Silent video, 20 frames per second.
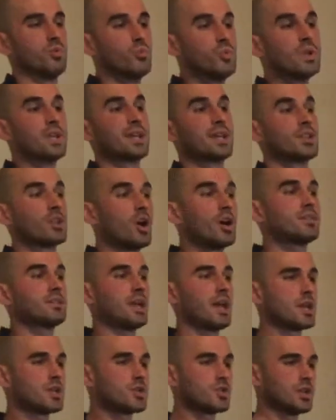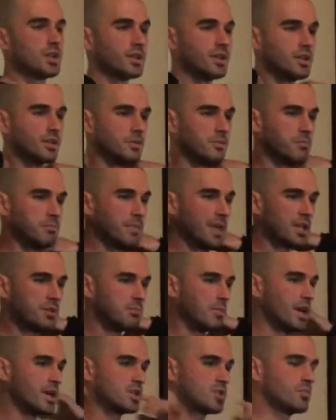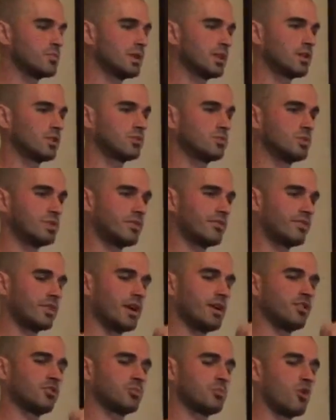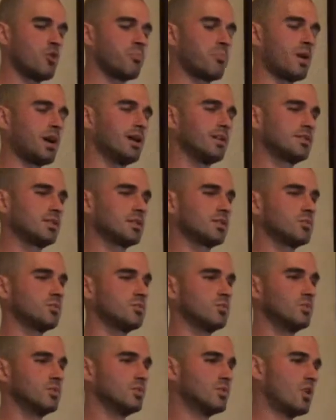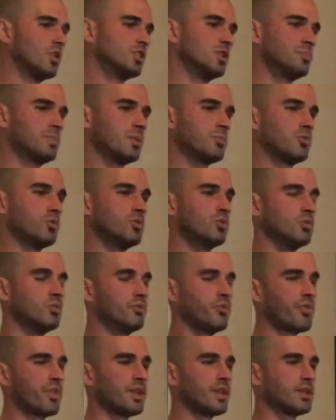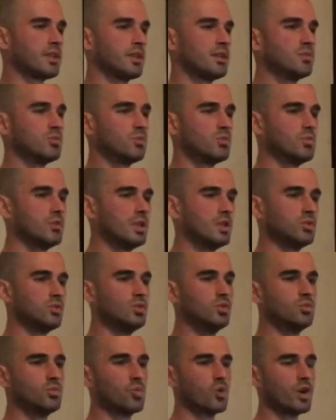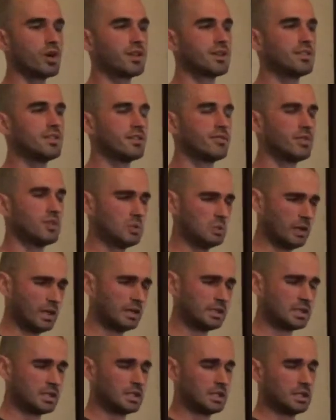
we cannot actually make much because we're very small parts and other people think and, and work in different way.